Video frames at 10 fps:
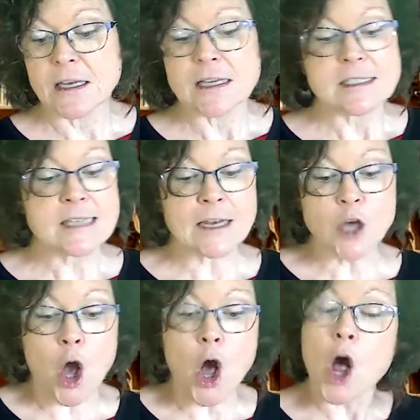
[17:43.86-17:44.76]
set
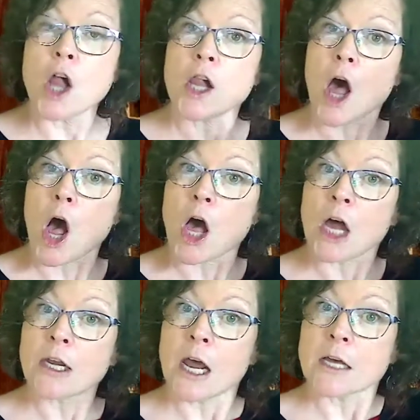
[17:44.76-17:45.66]
all
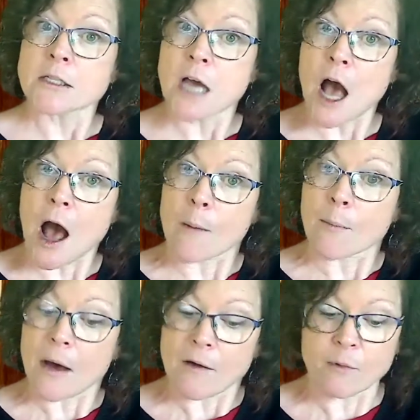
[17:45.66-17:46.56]
on top
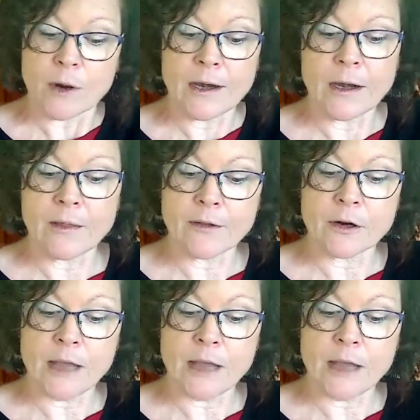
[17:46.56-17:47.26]
of one another,